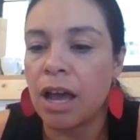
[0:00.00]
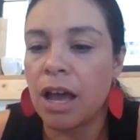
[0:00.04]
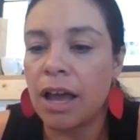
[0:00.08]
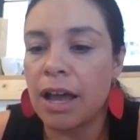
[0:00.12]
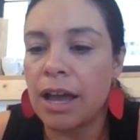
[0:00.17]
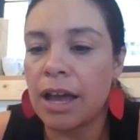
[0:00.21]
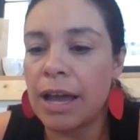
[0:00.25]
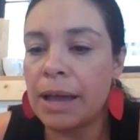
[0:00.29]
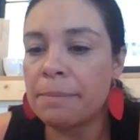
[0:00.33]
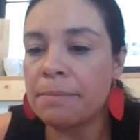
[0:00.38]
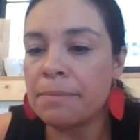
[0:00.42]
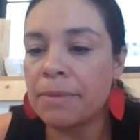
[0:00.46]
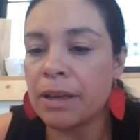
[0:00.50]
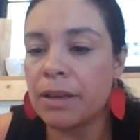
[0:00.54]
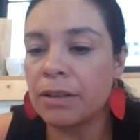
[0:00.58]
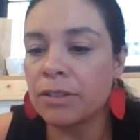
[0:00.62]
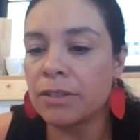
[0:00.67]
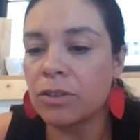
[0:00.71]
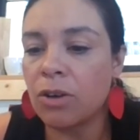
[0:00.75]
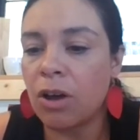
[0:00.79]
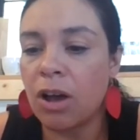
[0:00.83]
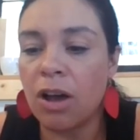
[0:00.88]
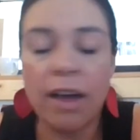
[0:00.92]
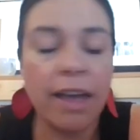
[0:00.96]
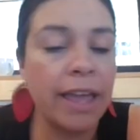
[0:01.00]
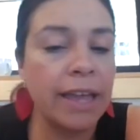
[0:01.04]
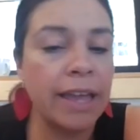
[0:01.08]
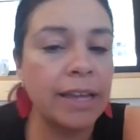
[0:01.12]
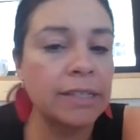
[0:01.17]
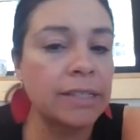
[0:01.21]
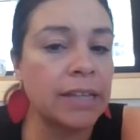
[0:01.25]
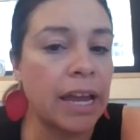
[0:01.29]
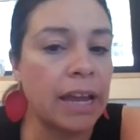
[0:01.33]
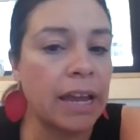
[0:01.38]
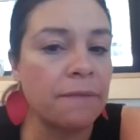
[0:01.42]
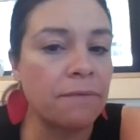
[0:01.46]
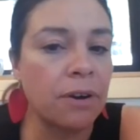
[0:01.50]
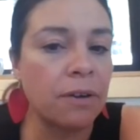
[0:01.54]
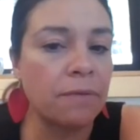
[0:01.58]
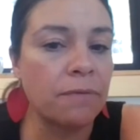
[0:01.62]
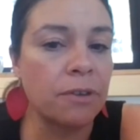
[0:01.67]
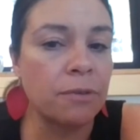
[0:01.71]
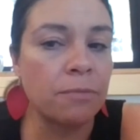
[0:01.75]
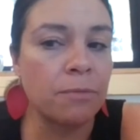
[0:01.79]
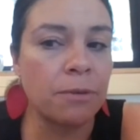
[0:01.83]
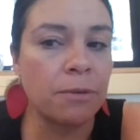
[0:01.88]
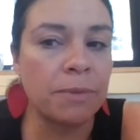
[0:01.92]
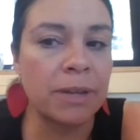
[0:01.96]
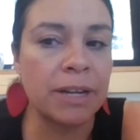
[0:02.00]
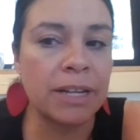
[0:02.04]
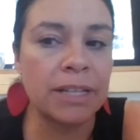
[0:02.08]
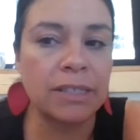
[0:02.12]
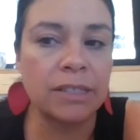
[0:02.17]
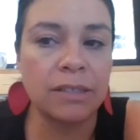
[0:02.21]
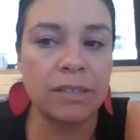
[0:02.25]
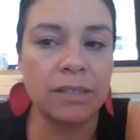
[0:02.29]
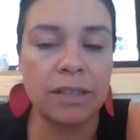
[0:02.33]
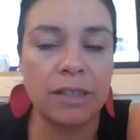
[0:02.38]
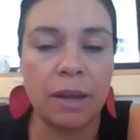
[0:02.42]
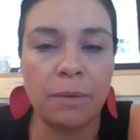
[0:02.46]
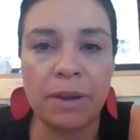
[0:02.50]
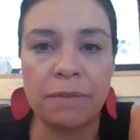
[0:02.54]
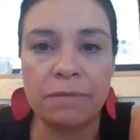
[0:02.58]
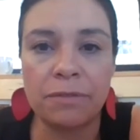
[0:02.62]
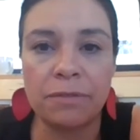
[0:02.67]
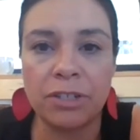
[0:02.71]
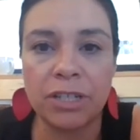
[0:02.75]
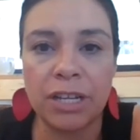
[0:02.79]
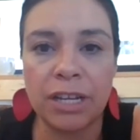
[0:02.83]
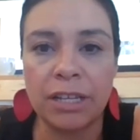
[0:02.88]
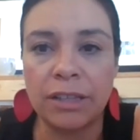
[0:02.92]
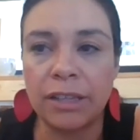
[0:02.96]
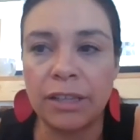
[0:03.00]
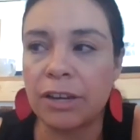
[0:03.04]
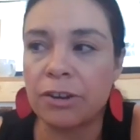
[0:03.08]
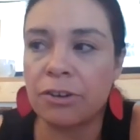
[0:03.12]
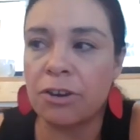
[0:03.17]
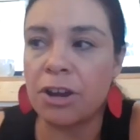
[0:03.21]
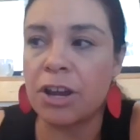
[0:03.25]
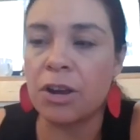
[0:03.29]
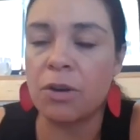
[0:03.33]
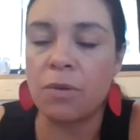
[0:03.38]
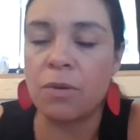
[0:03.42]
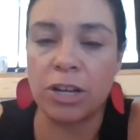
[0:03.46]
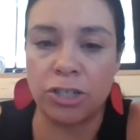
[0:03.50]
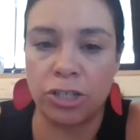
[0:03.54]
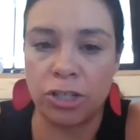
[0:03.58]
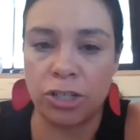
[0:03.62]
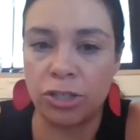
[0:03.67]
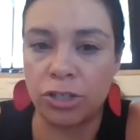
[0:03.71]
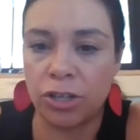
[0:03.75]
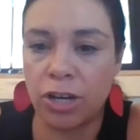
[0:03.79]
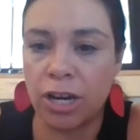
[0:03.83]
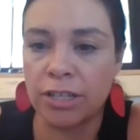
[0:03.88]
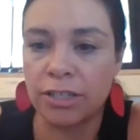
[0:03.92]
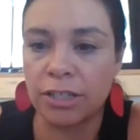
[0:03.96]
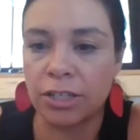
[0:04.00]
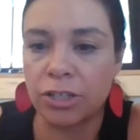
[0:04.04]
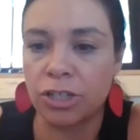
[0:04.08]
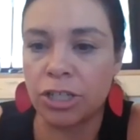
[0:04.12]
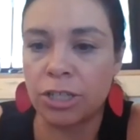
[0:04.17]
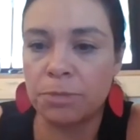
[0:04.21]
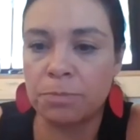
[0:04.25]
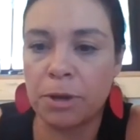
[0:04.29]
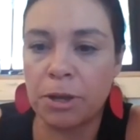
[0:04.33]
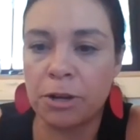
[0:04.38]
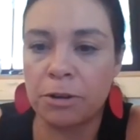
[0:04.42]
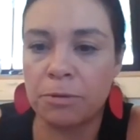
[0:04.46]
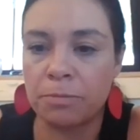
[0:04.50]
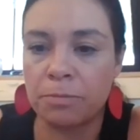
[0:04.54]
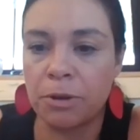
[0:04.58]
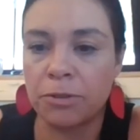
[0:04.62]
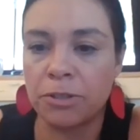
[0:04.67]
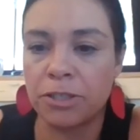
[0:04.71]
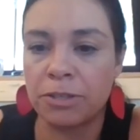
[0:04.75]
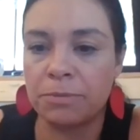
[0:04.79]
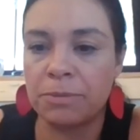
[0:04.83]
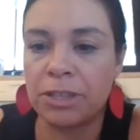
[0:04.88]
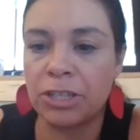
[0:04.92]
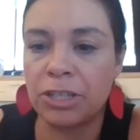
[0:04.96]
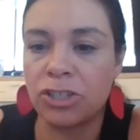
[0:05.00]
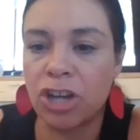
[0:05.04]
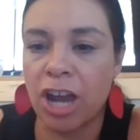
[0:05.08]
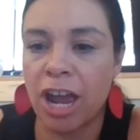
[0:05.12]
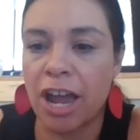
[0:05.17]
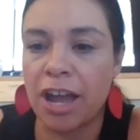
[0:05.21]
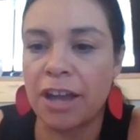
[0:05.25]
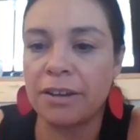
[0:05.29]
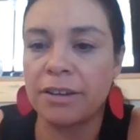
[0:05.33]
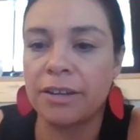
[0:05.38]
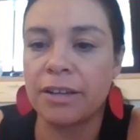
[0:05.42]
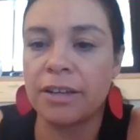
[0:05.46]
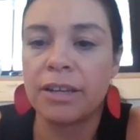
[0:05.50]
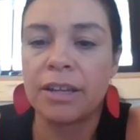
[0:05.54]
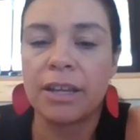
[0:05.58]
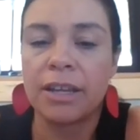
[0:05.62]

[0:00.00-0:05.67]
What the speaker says: So I'll hang tight for a few more minutes. That way, if there's any lingering questions, you guys can just post them in the chat.